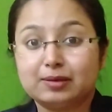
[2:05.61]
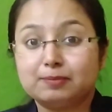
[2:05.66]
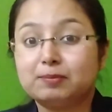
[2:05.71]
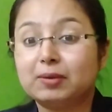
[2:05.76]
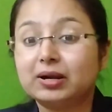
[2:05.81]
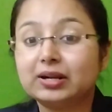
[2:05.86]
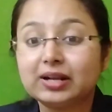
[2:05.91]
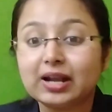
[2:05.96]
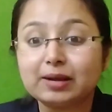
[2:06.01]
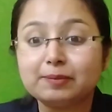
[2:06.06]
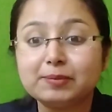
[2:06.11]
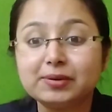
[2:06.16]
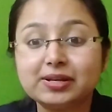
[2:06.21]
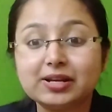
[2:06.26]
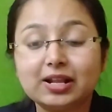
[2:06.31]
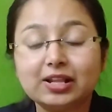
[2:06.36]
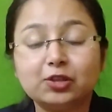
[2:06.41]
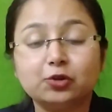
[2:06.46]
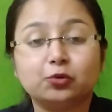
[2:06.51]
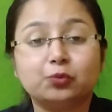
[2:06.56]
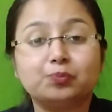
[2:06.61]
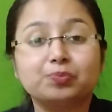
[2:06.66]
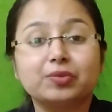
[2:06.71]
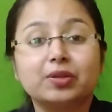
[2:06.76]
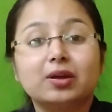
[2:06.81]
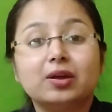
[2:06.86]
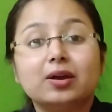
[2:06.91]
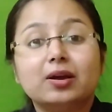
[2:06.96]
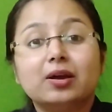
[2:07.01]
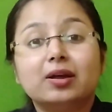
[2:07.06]
But let me tell you,
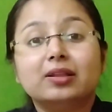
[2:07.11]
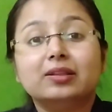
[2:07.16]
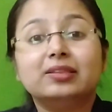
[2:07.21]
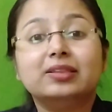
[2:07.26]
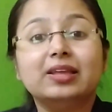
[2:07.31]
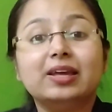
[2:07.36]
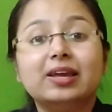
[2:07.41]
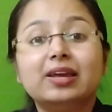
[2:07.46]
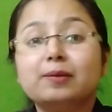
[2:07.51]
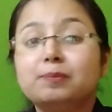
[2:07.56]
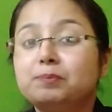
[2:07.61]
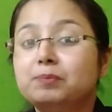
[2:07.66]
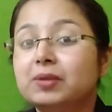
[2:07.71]
they